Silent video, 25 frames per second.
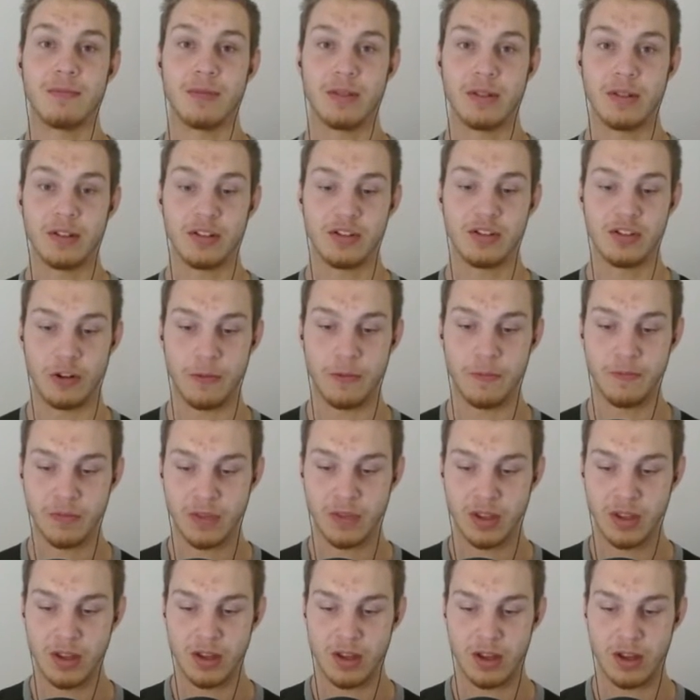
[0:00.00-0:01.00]
So
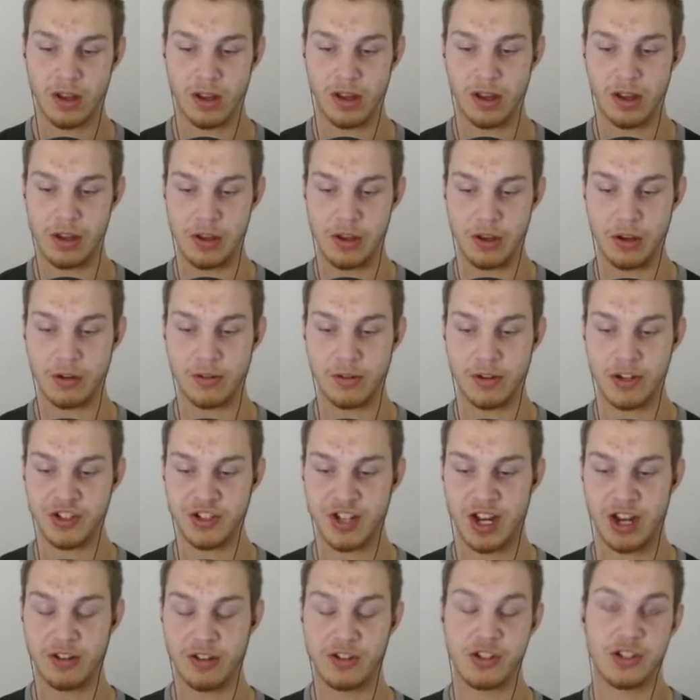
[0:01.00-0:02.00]
uh, you can go on his
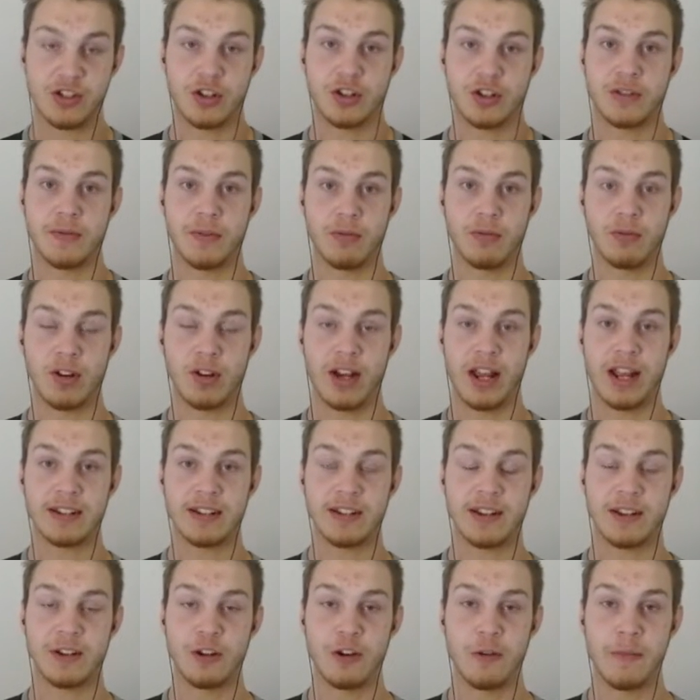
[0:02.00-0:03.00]
channel, just search up the word
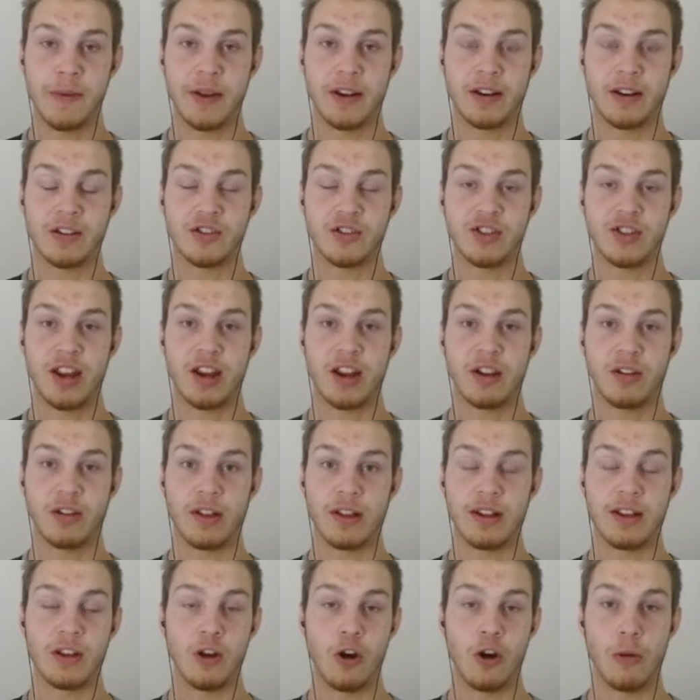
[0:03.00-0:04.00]
antinomian on his channel,
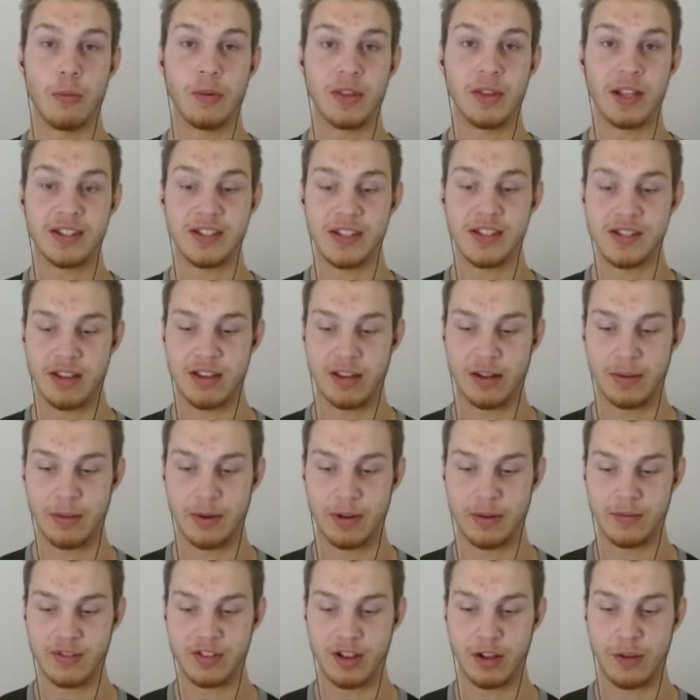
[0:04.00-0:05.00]
and he openly says that
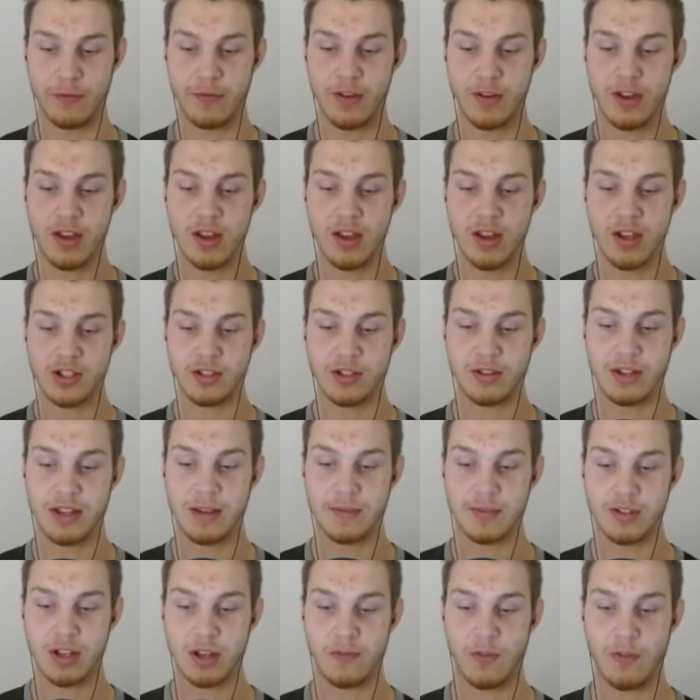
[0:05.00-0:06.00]
about himself. So he
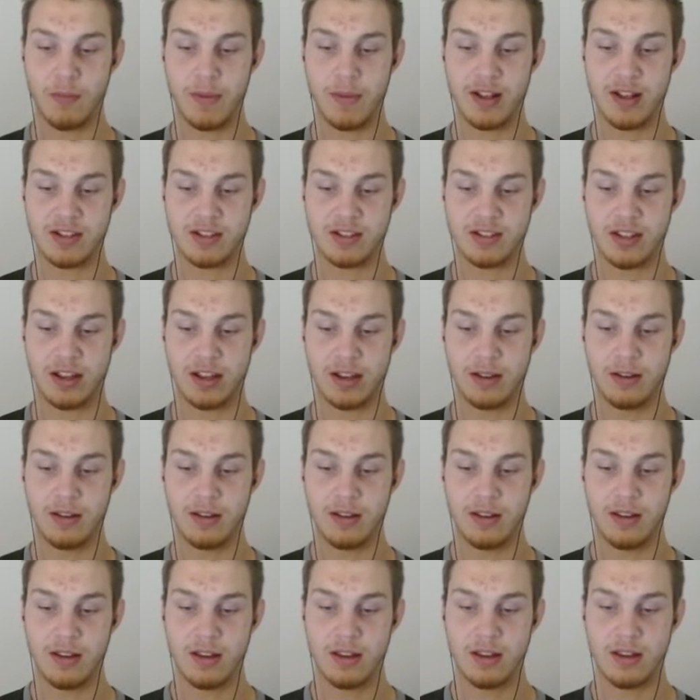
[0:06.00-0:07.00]
himself admits that
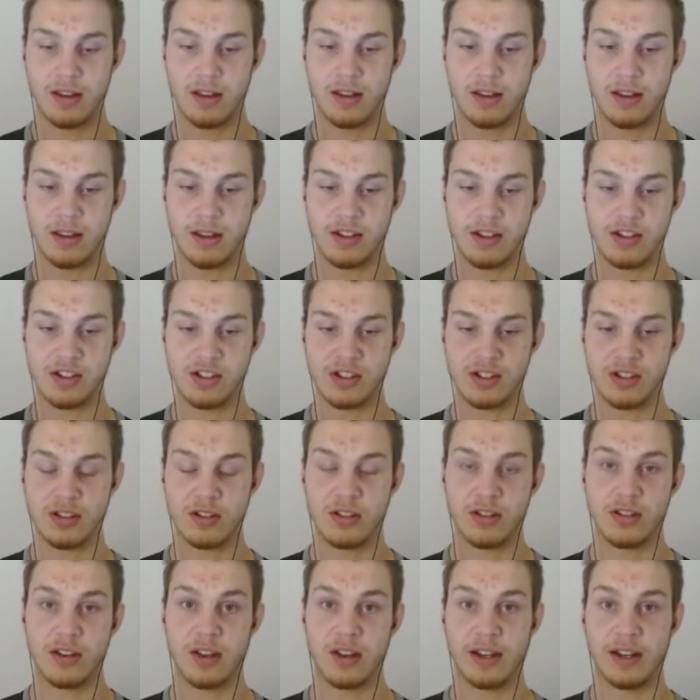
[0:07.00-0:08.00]
he is
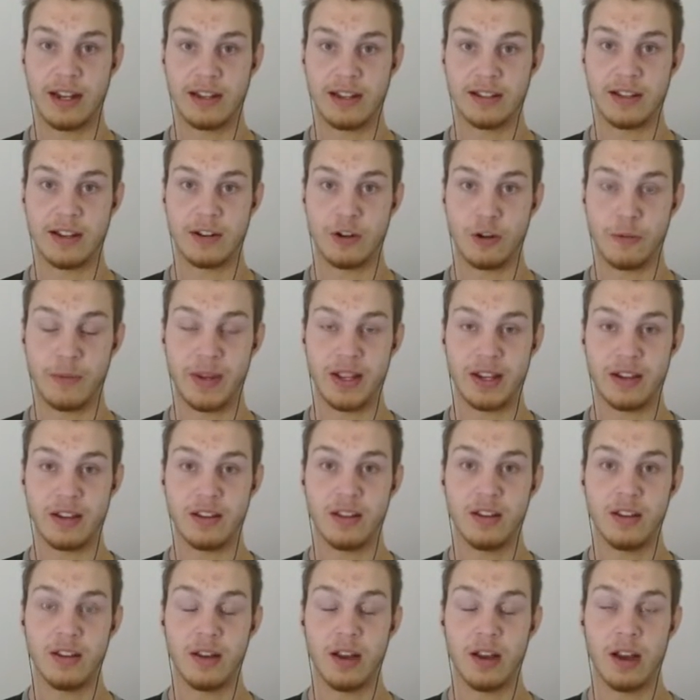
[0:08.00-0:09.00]
an
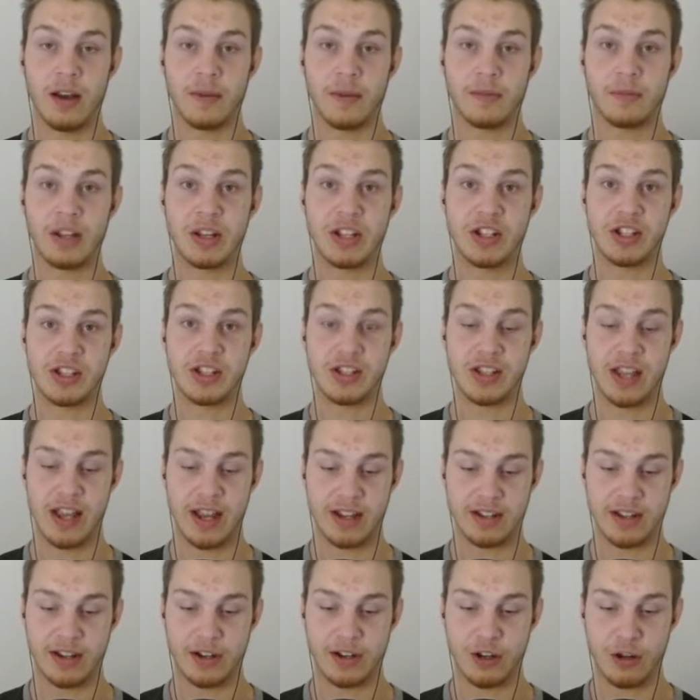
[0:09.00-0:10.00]
antinomian, uh, preaches his
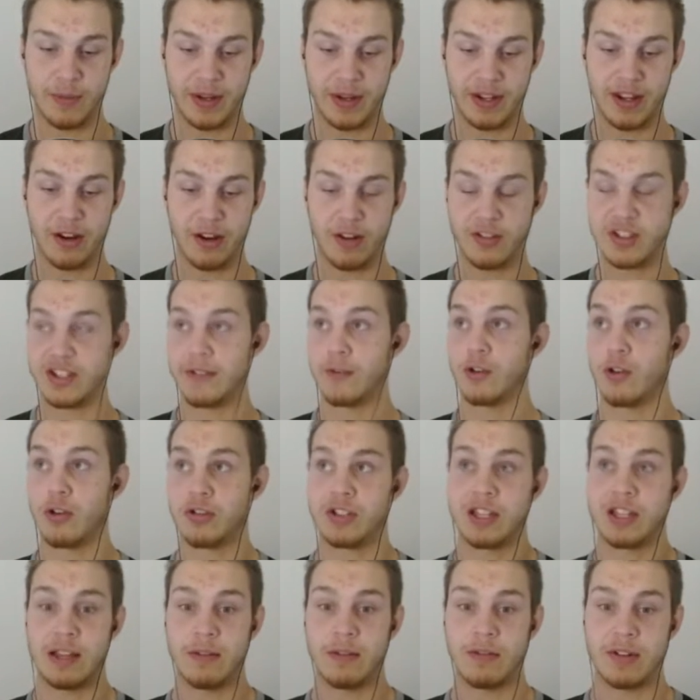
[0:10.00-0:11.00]
antinomian heresy. Of
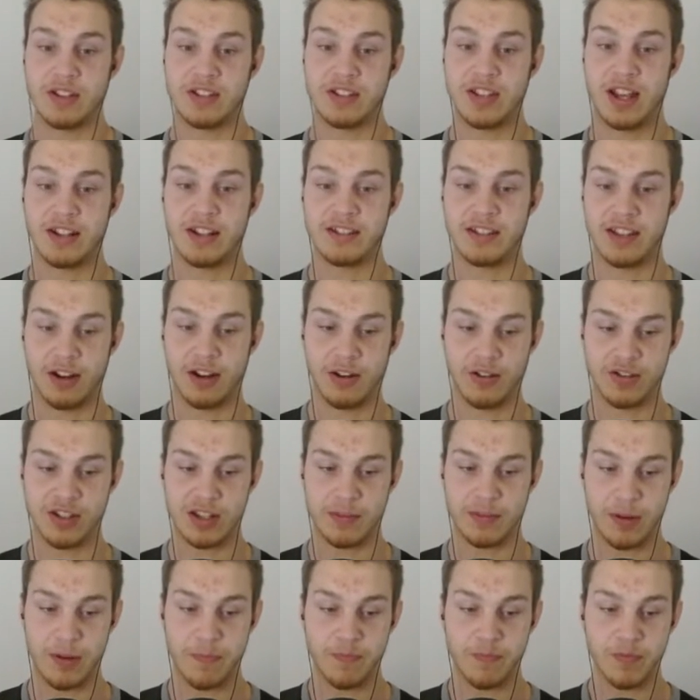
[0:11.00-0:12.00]
course, he wouldn't say it's a
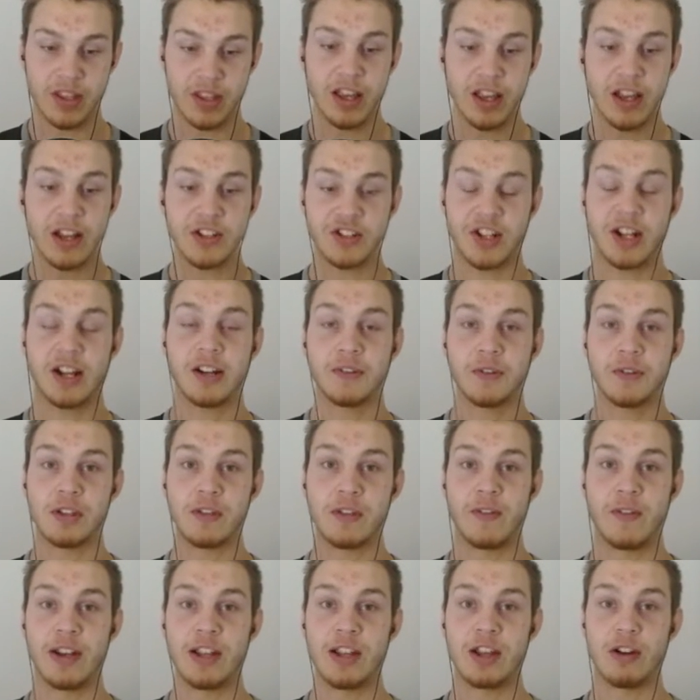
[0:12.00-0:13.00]
heresy, but check out
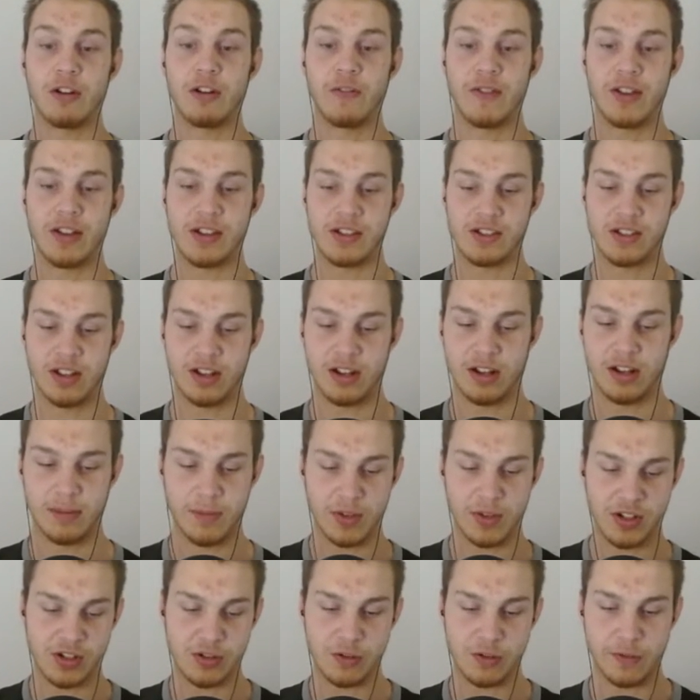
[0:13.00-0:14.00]
this video of his. Uh, let
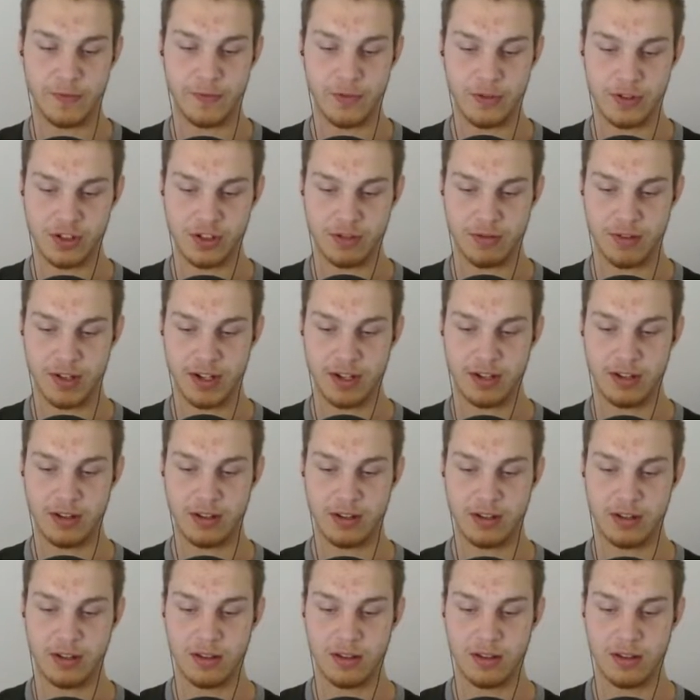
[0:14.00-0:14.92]
me just do full screen.